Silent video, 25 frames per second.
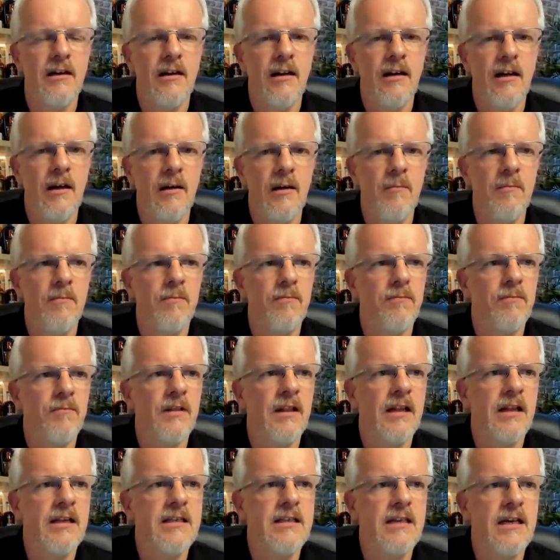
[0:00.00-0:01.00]

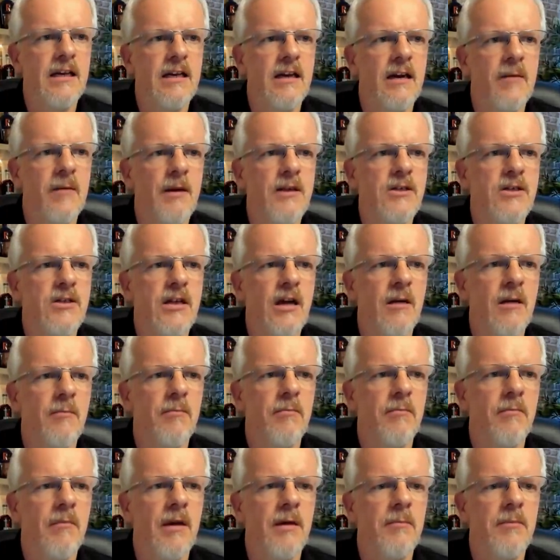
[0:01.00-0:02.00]
Lindsay, I can imagine that
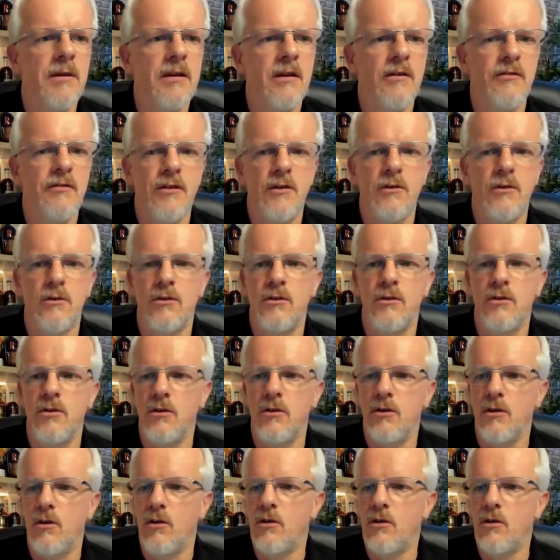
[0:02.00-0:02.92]
might be difficult too.